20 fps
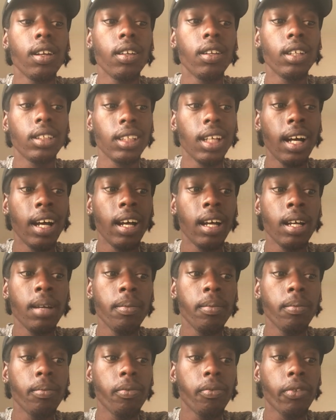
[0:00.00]
the
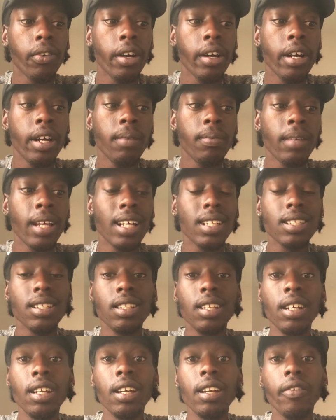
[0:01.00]
time frame that's
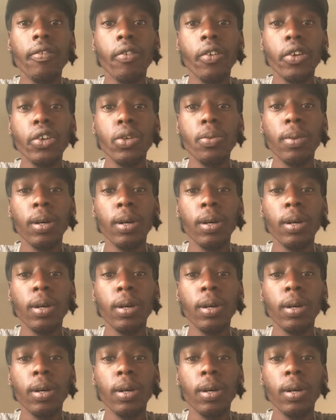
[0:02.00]
needed for you